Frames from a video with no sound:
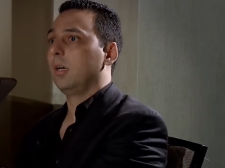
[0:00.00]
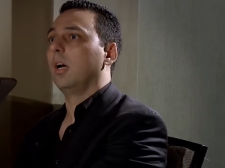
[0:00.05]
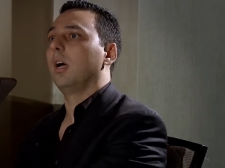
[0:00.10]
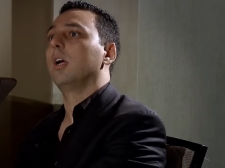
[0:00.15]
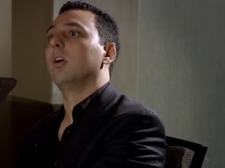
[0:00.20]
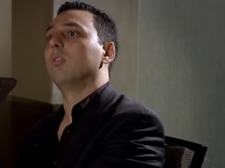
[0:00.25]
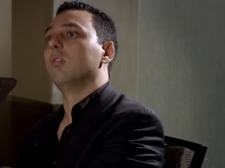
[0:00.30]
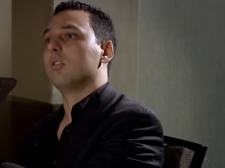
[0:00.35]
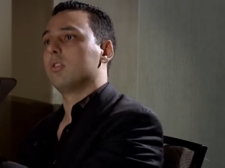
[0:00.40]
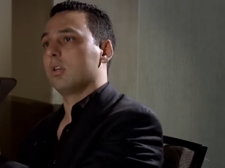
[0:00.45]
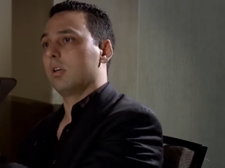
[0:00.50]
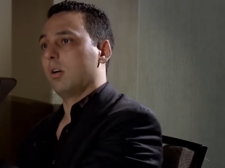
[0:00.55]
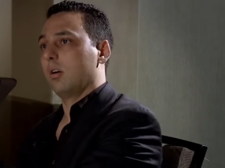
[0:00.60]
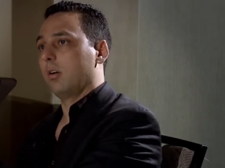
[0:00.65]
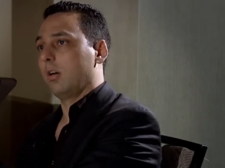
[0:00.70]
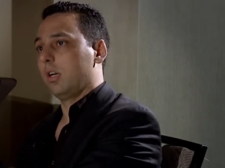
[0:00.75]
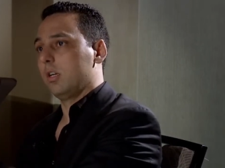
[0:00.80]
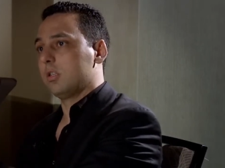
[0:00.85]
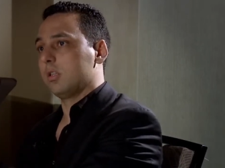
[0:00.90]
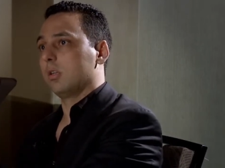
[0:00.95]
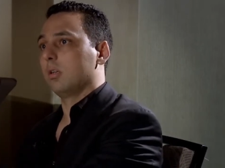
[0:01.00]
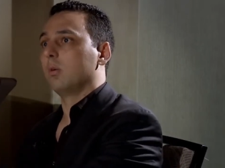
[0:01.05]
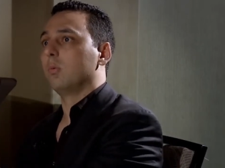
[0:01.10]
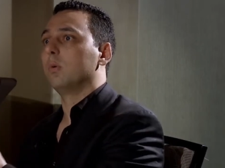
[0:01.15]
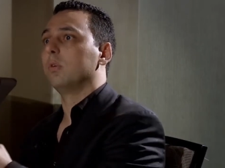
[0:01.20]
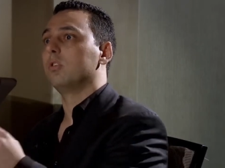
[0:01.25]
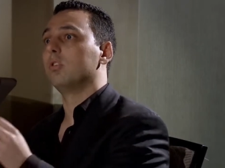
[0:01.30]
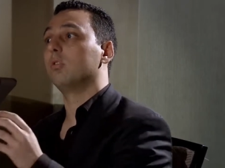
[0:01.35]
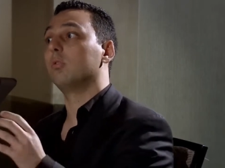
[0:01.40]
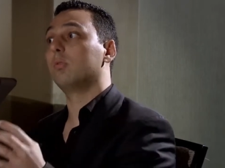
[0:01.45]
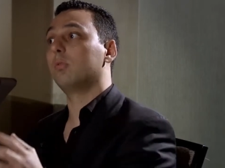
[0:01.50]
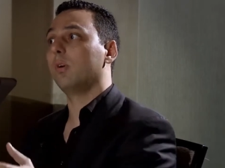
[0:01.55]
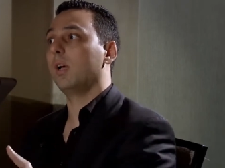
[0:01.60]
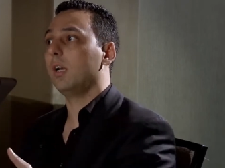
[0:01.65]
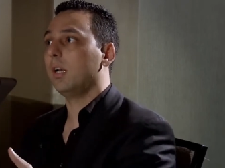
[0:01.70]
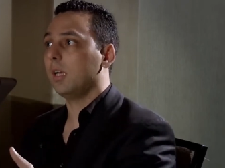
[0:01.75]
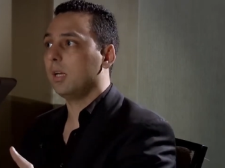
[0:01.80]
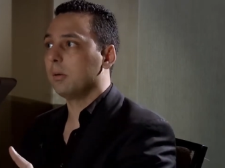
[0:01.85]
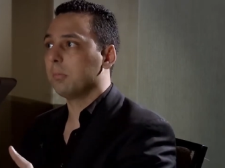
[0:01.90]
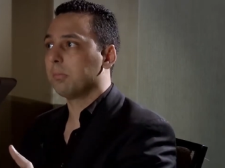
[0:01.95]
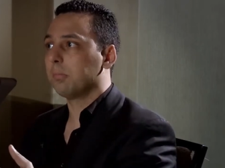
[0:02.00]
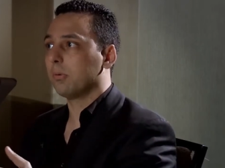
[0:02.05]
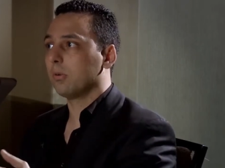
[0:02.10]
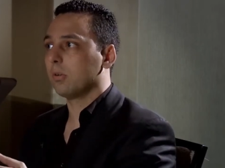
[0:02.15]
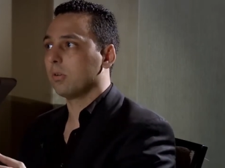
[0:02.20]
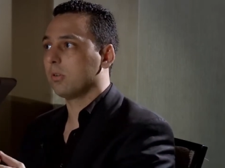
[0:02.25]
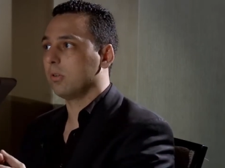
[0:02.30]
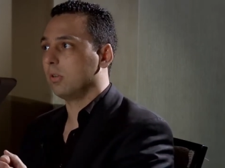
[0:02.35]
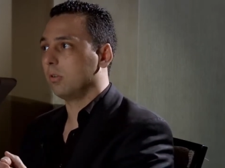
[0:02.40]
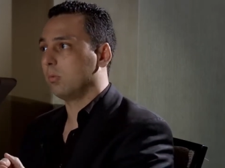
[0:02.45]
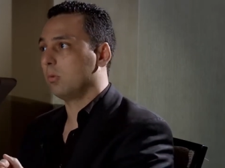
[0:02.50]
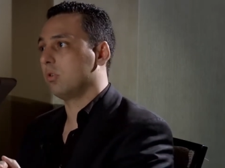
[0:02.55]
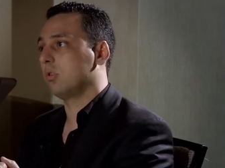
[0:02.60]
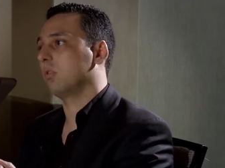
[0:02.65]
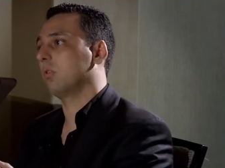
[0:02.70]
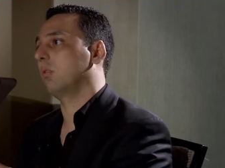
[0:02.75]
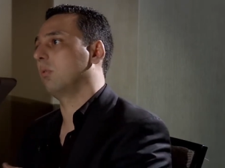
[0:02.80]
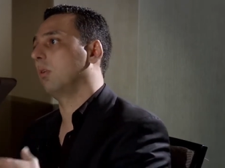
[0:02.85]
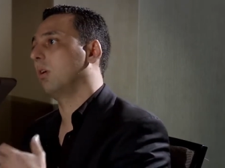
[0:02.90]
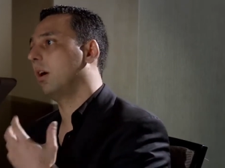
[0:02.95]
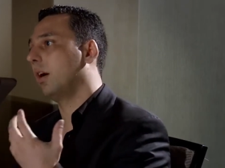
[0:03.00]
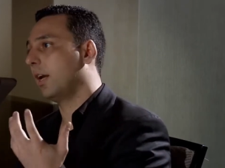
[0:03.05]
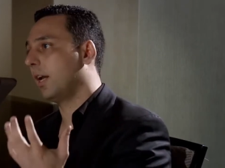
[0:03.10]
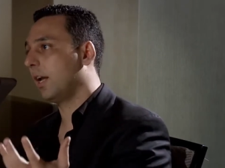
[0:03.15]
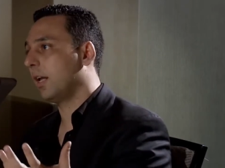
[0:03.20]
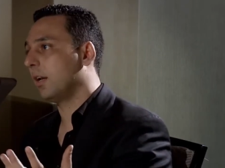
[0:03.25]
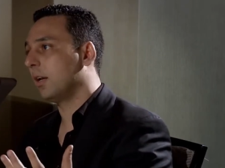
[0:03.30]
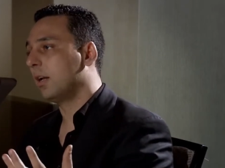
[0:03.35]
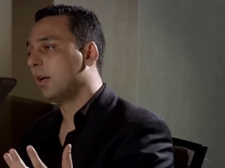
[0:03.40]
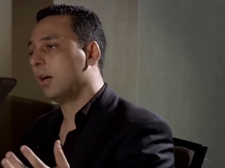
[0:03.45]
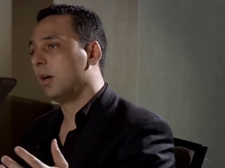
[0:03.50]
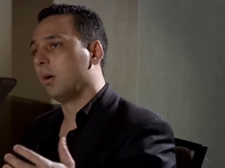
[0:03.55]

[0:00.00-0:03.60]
and regeneration, which is very important, which is, again,